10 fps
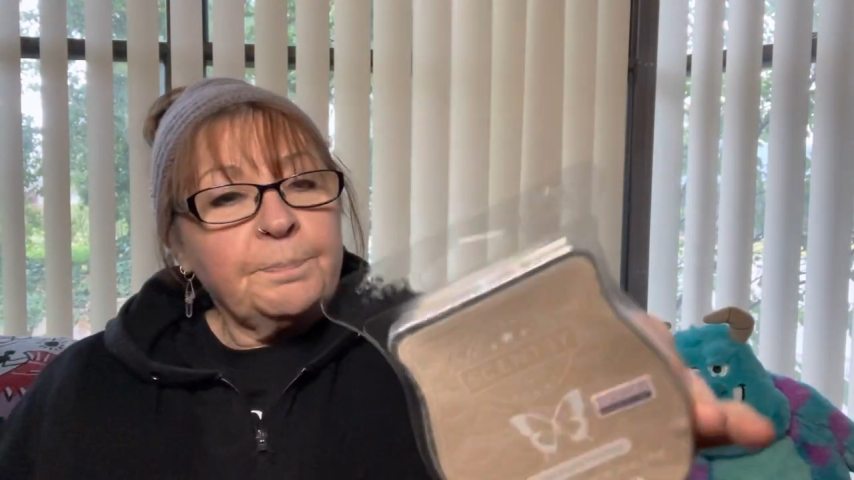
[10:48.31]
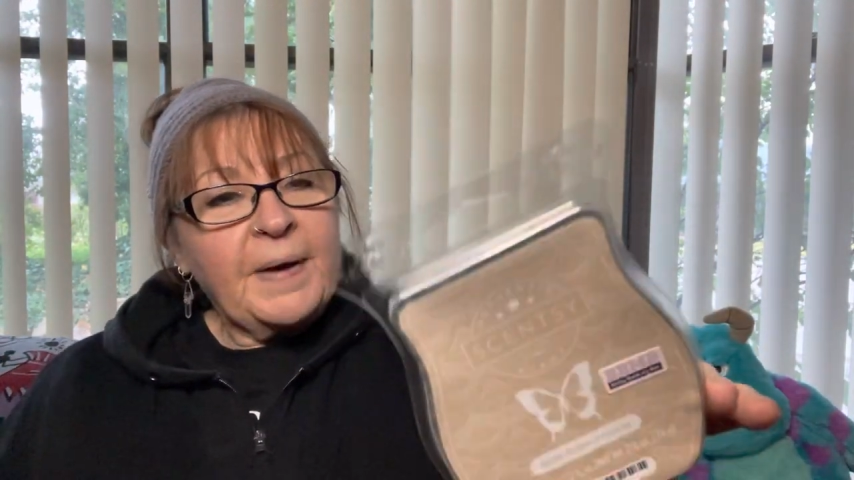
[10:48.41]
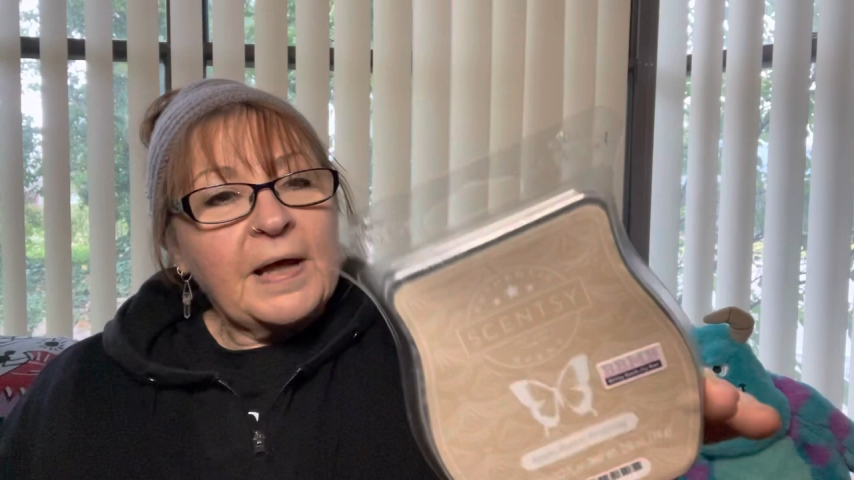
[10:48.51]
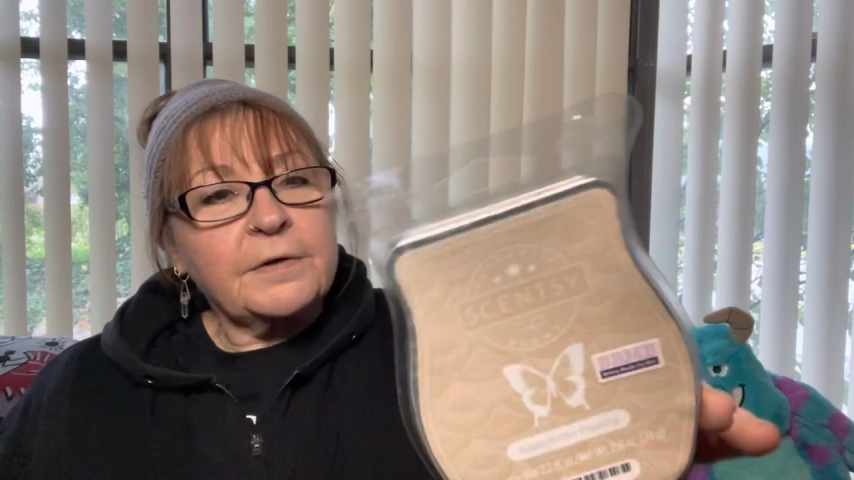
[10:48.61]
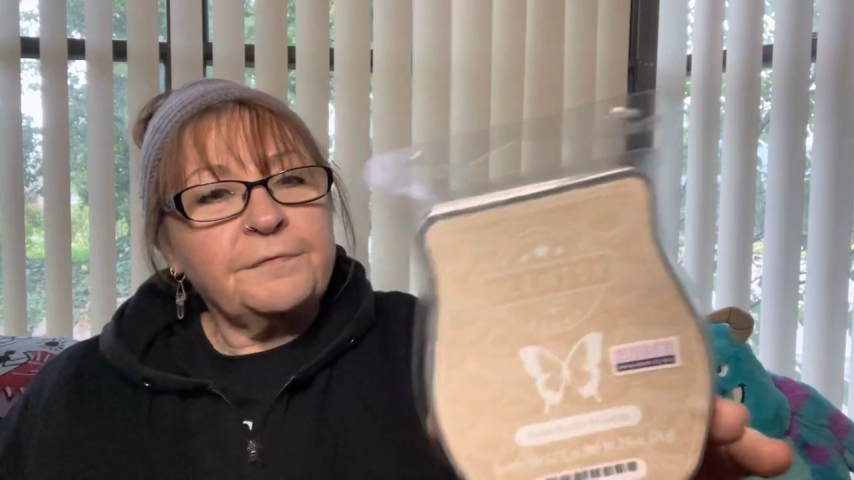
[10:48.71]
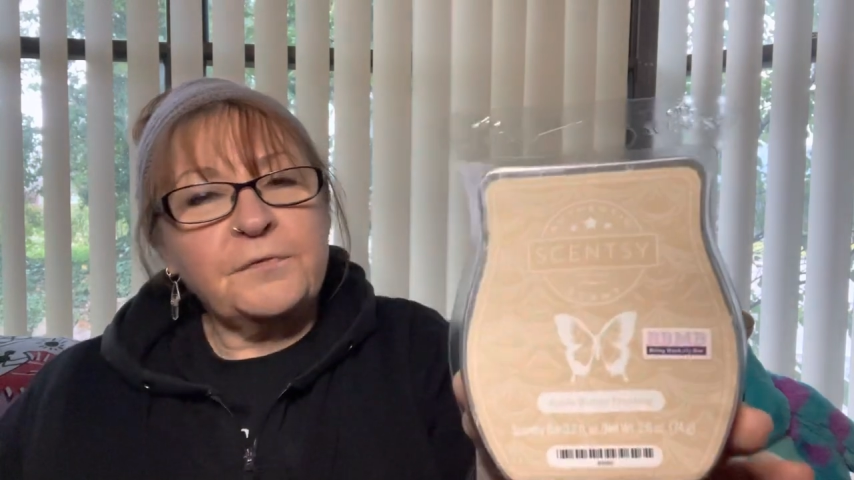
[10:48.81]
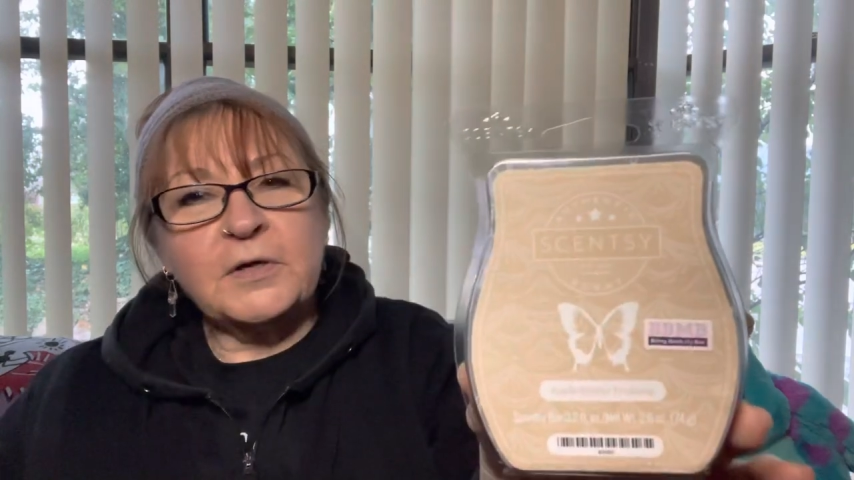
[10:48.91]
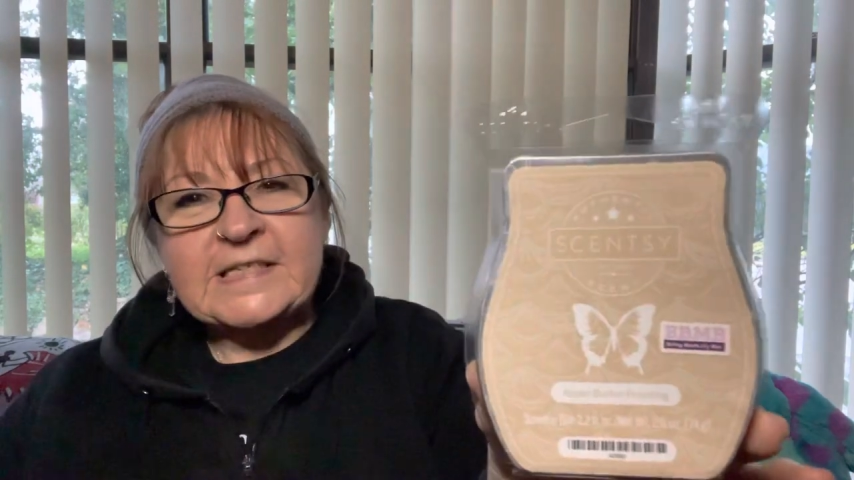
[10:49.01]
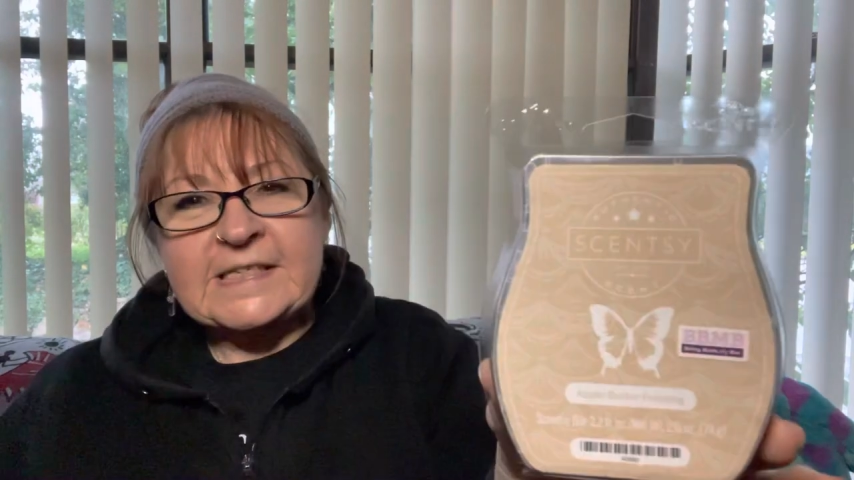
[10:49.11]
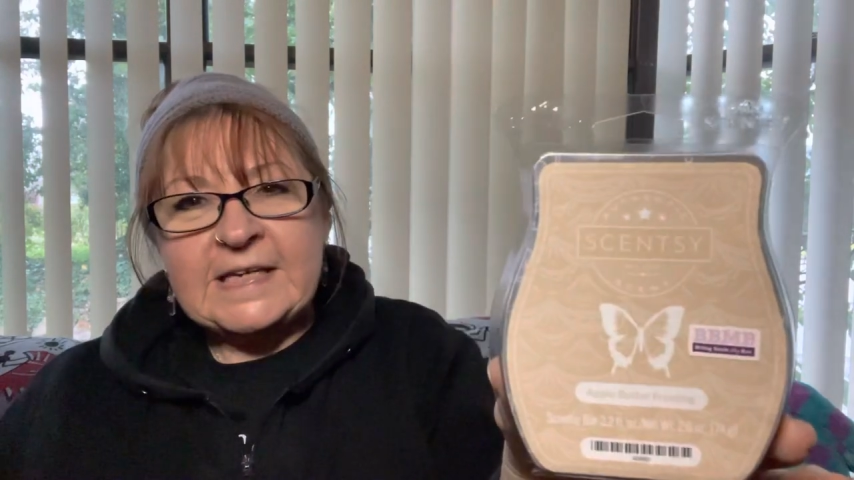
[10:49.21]
butter
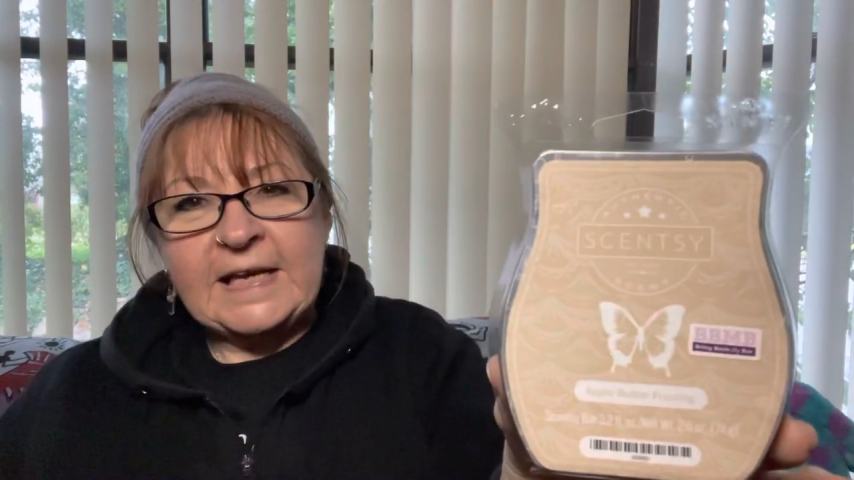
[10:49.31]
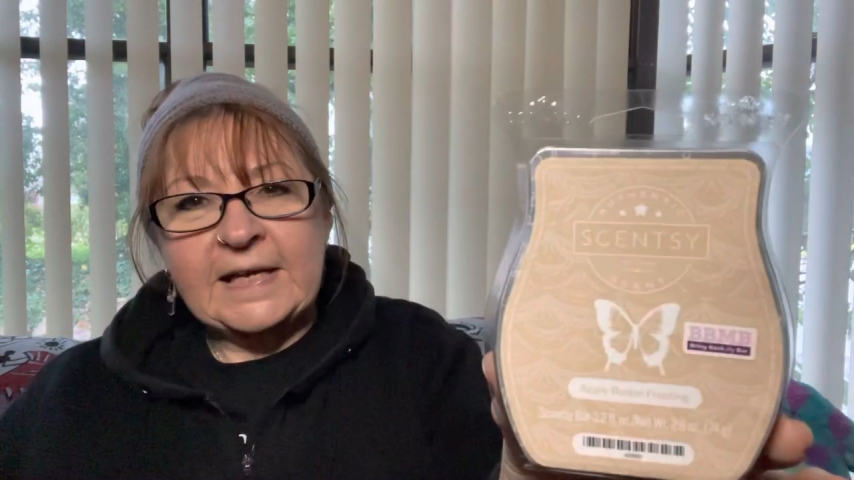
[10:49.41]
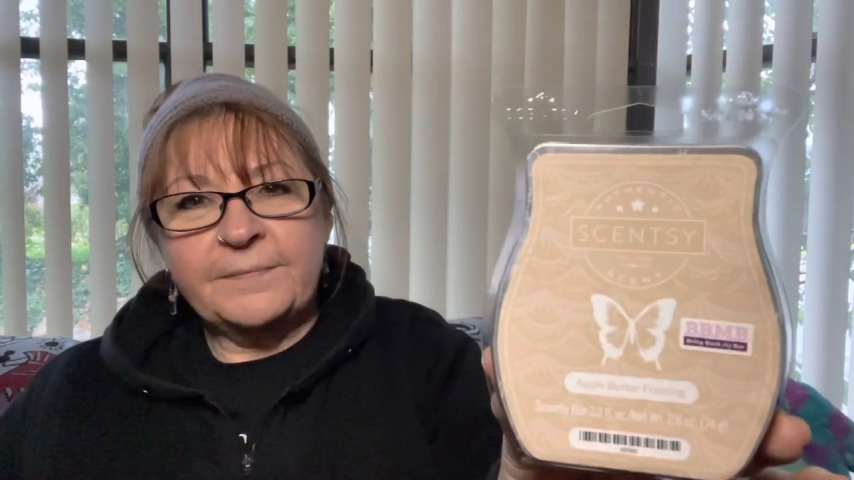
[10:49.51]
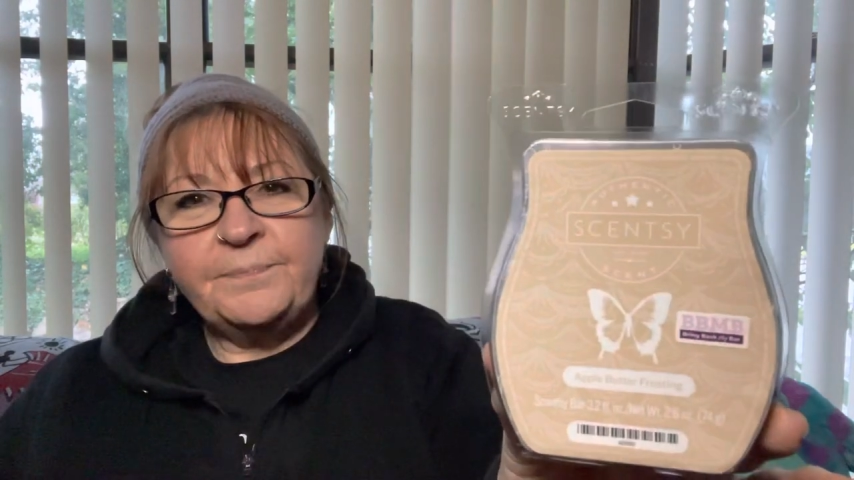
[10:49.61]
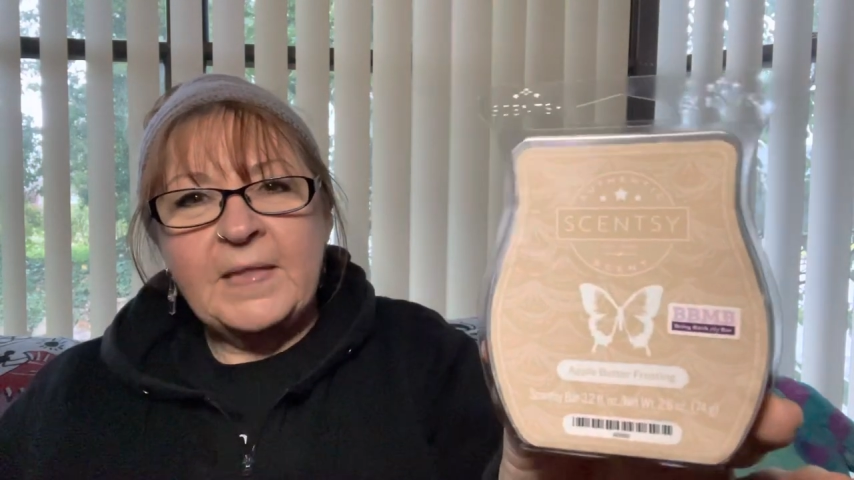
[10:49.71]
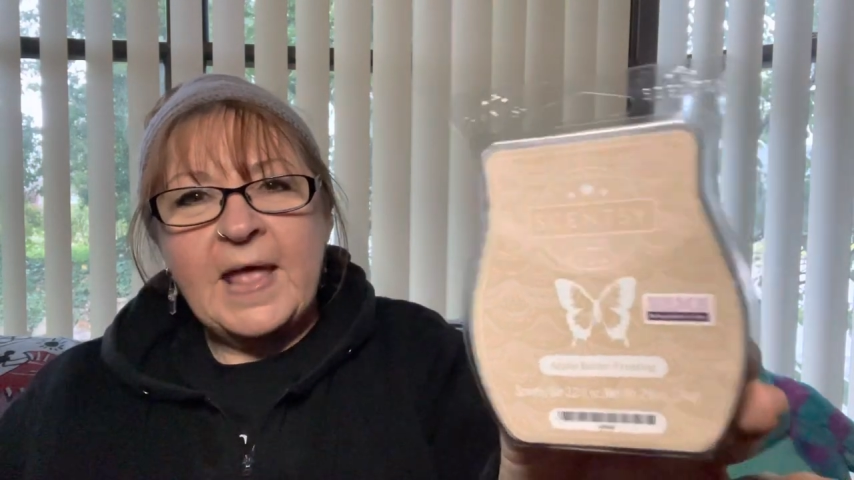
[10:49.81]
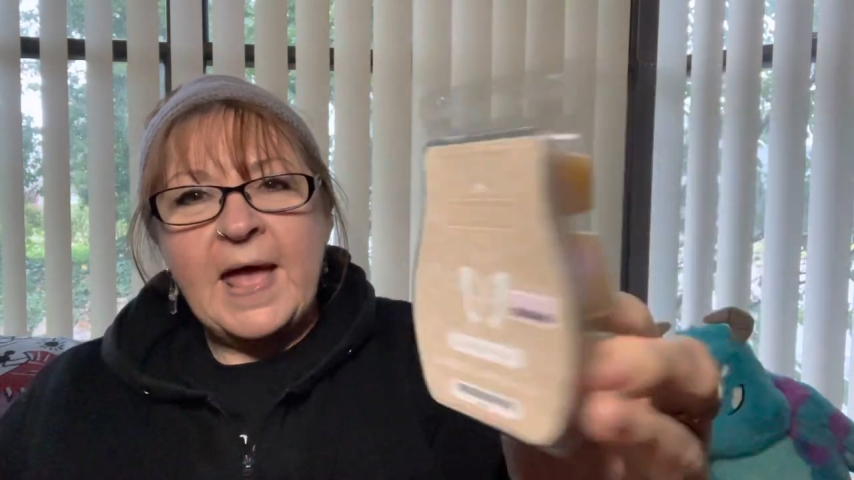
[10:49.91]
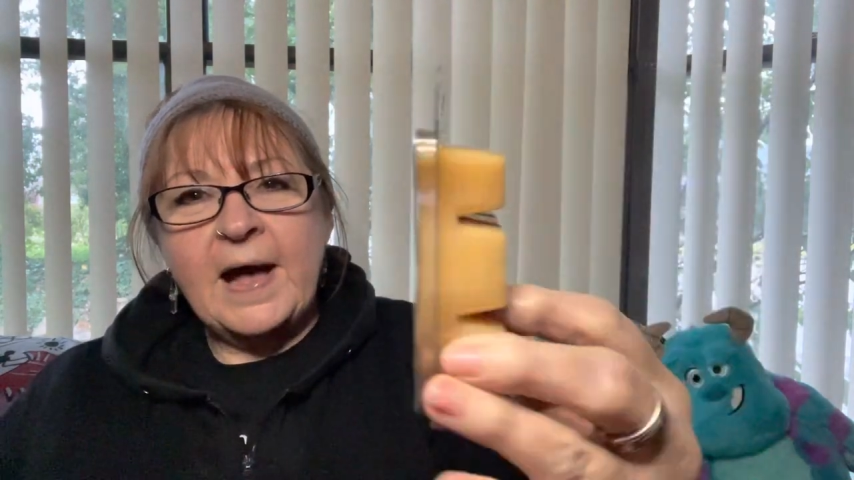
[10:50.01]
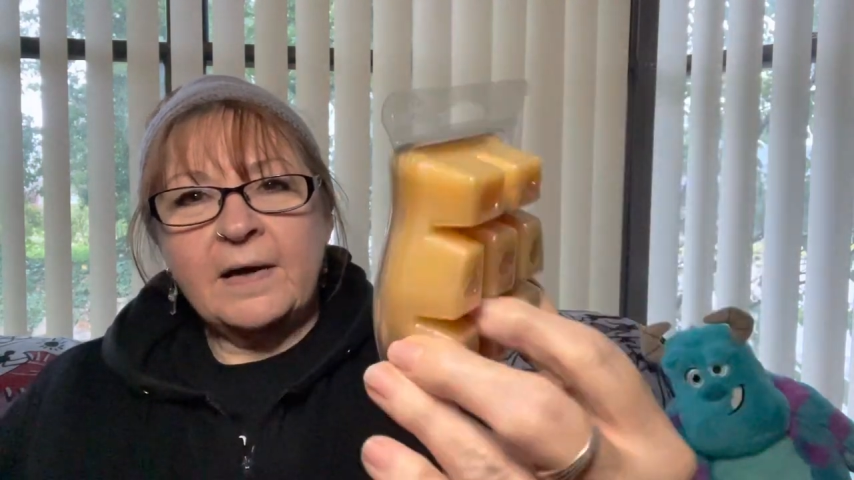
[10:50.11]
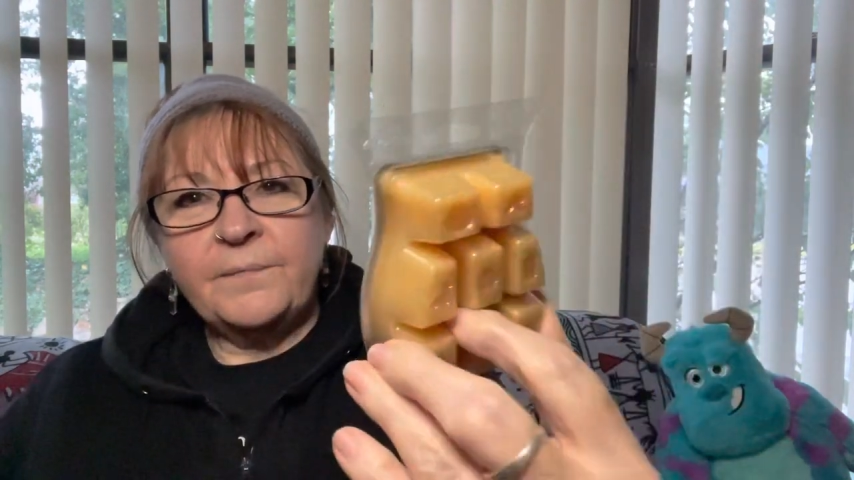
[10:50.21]
frosting.
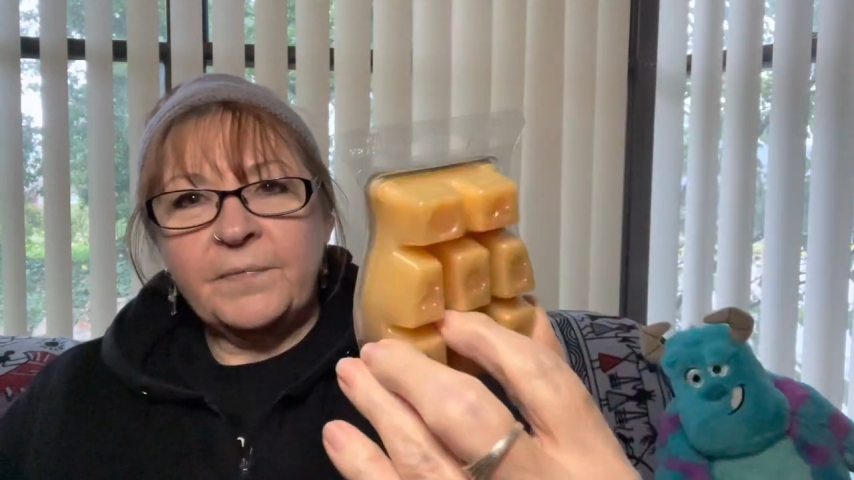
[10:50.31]
Now,